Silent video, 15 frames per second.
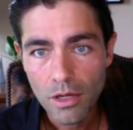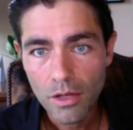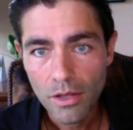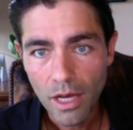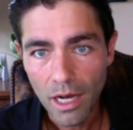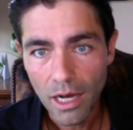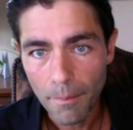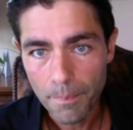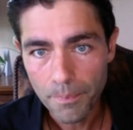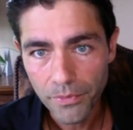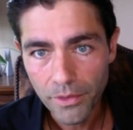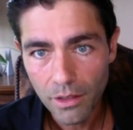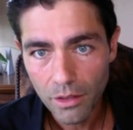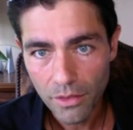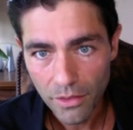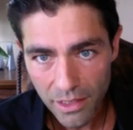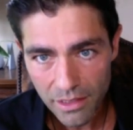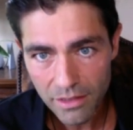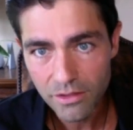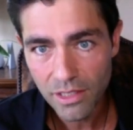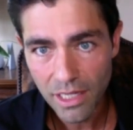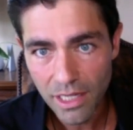um,
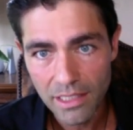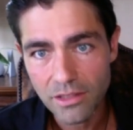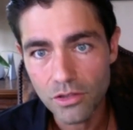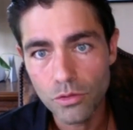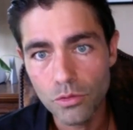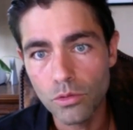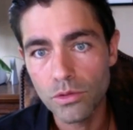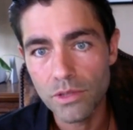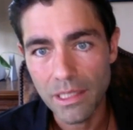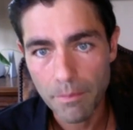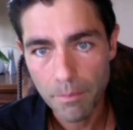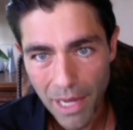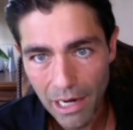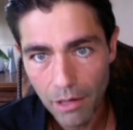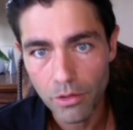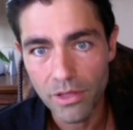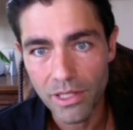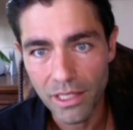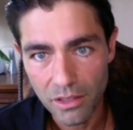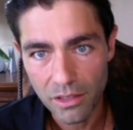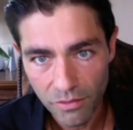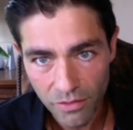these kinds of tools empower the
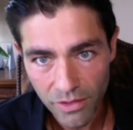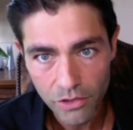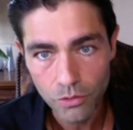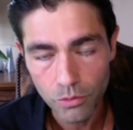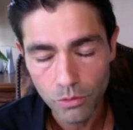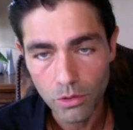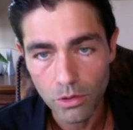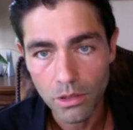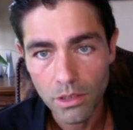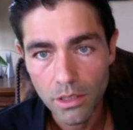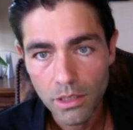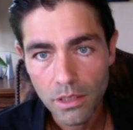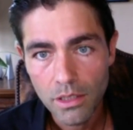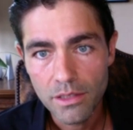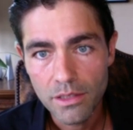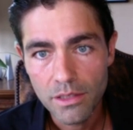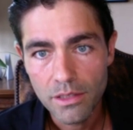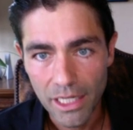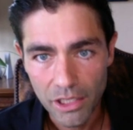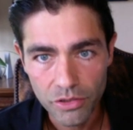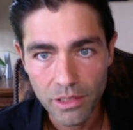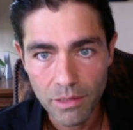individual to
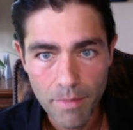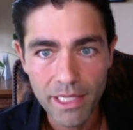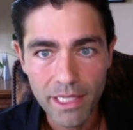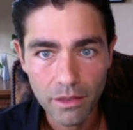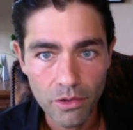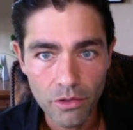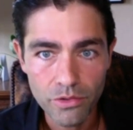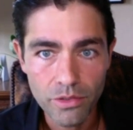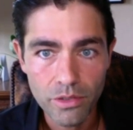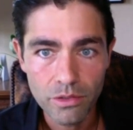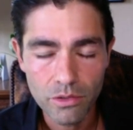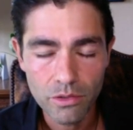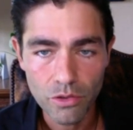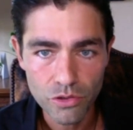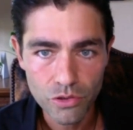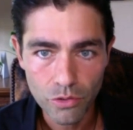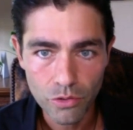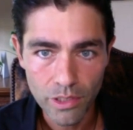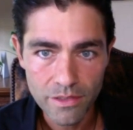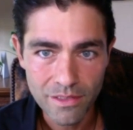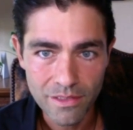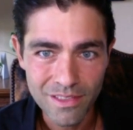actually make those those
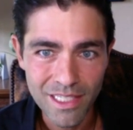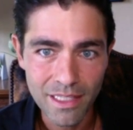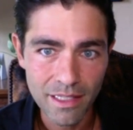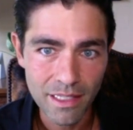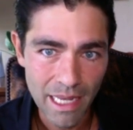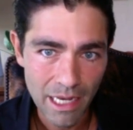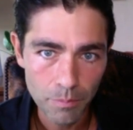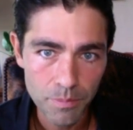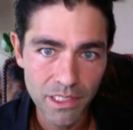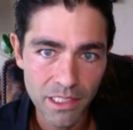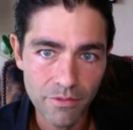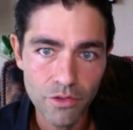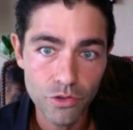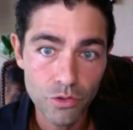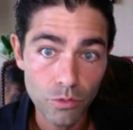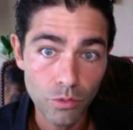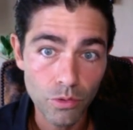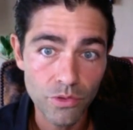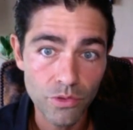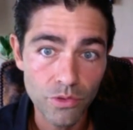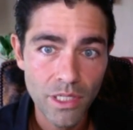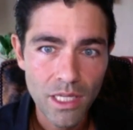choices and then help to give the
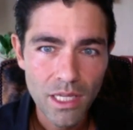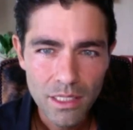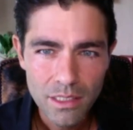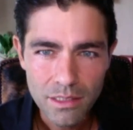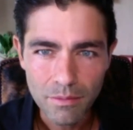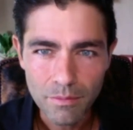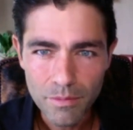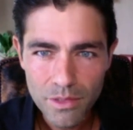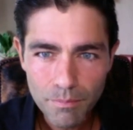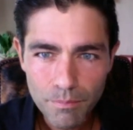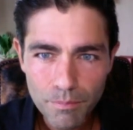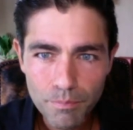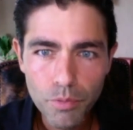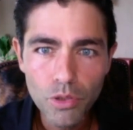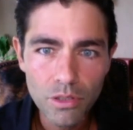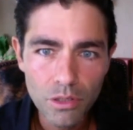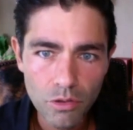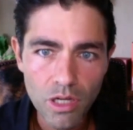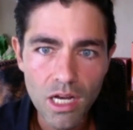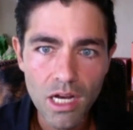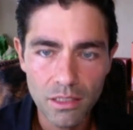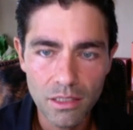tools to to put a little
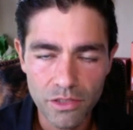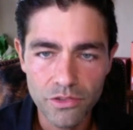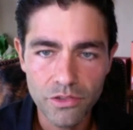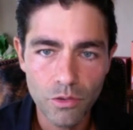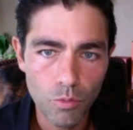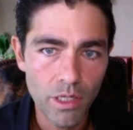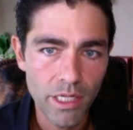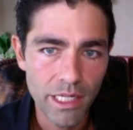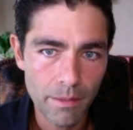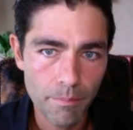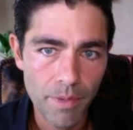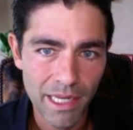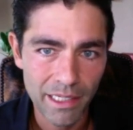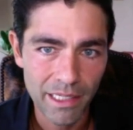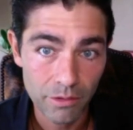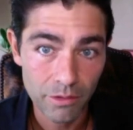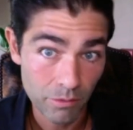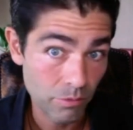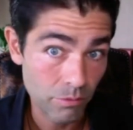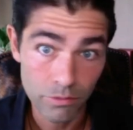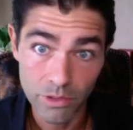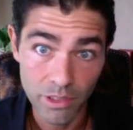color to what impact
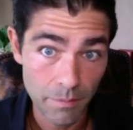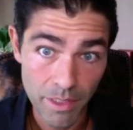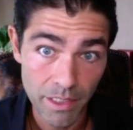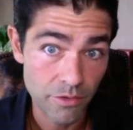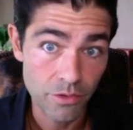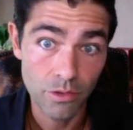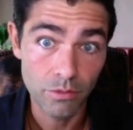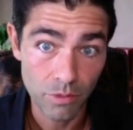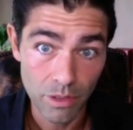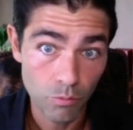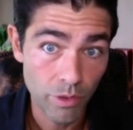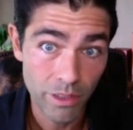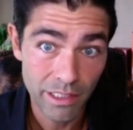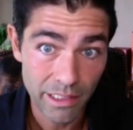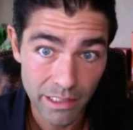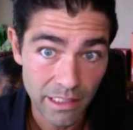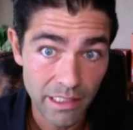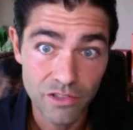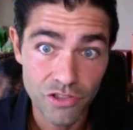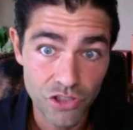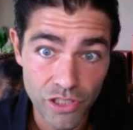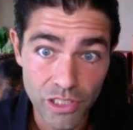really means or and what E S
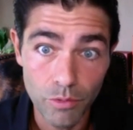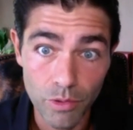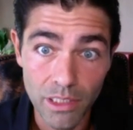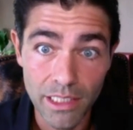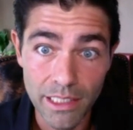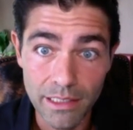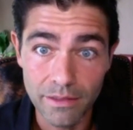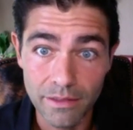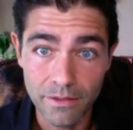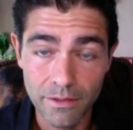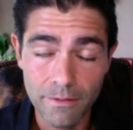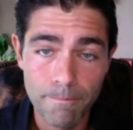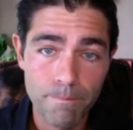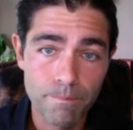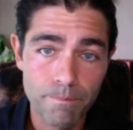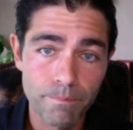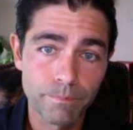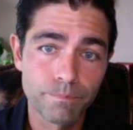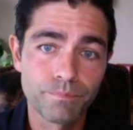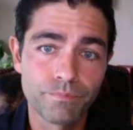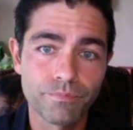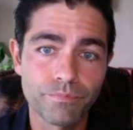G really is.
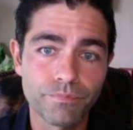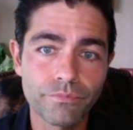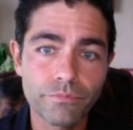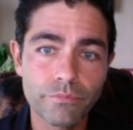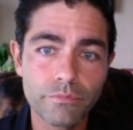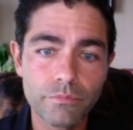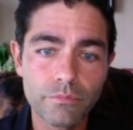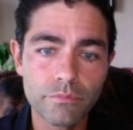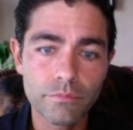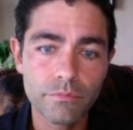Other